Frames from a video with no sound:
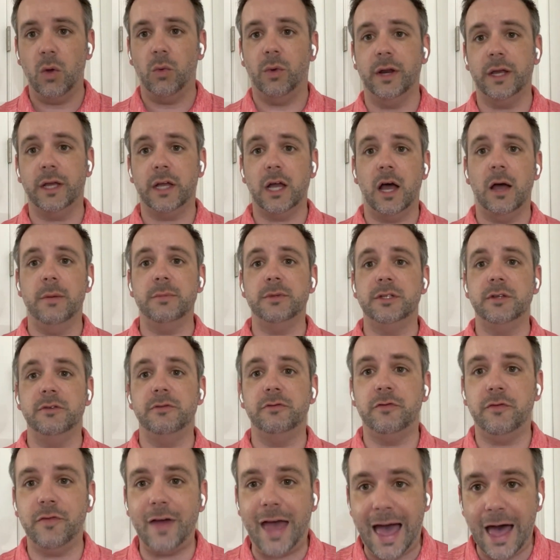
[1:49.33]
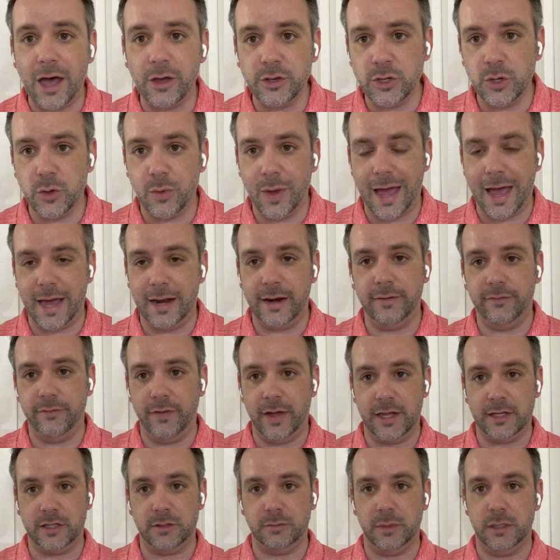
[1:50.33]
When it comes to value add
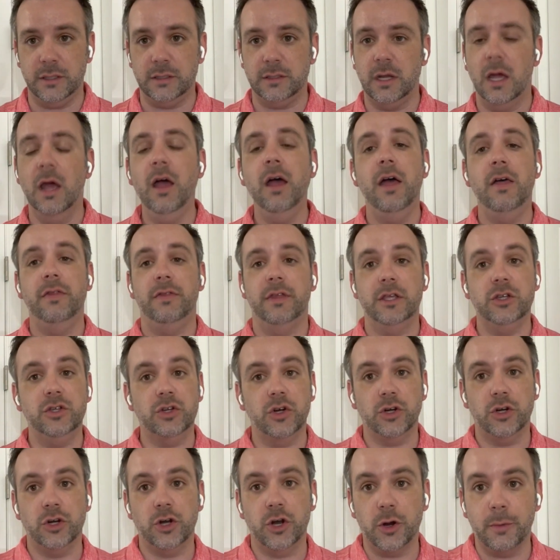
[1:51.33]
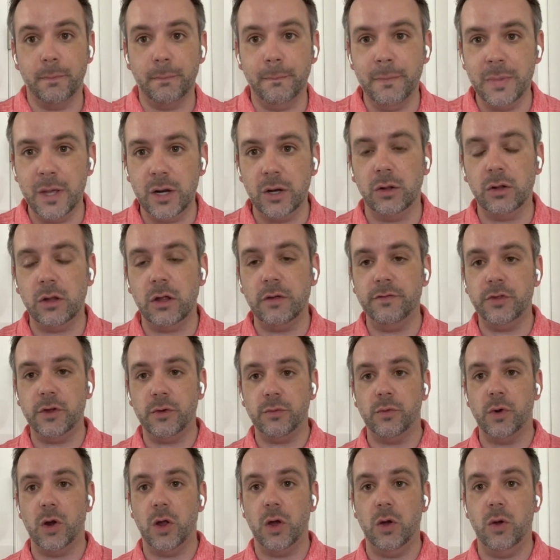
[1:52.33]
investments, these are your middle of
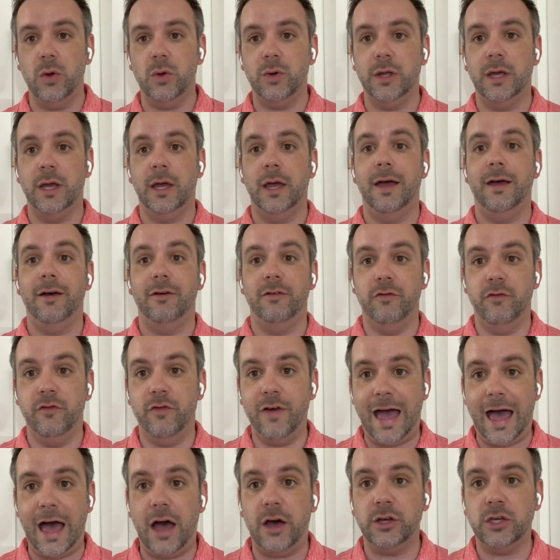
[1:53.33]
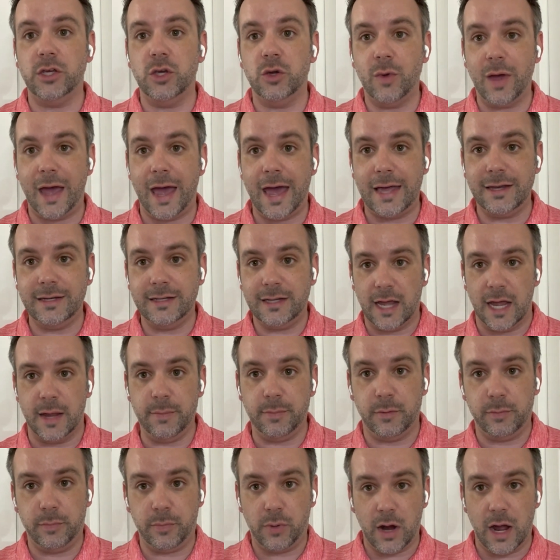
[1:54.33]
the road value add
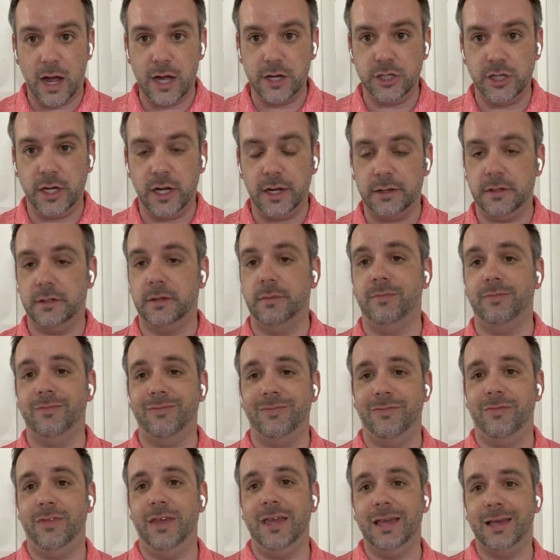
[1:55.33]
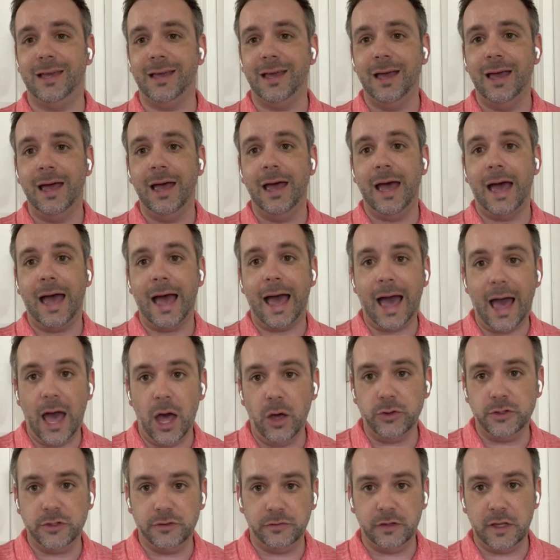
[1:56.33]
type of projects. Think
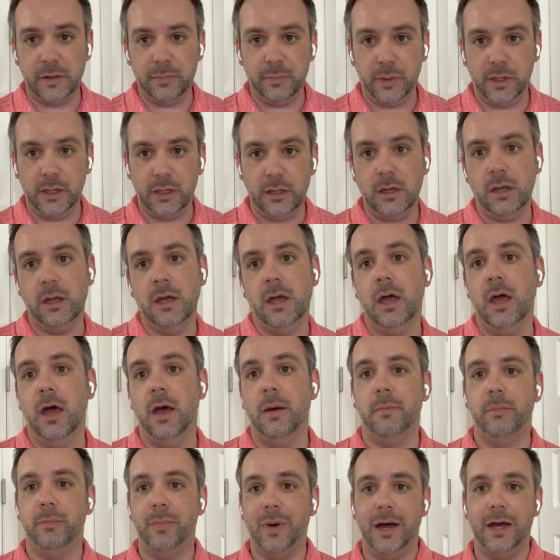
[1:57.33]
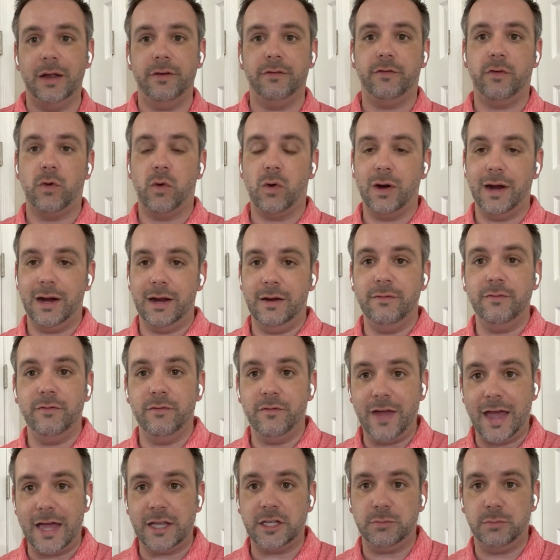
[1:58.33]
house flipping, but for
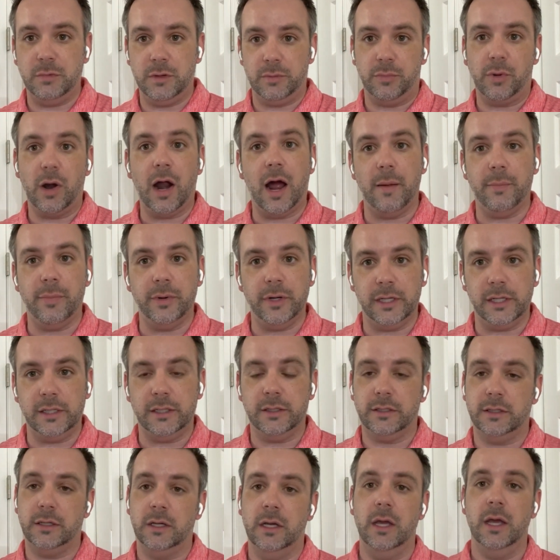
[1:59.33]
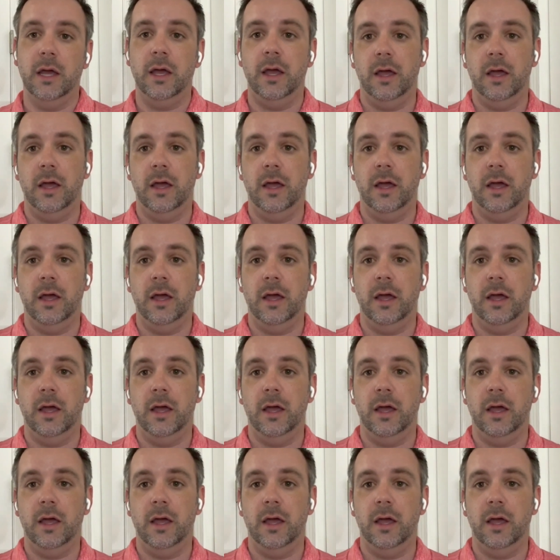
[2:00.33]
investment properties.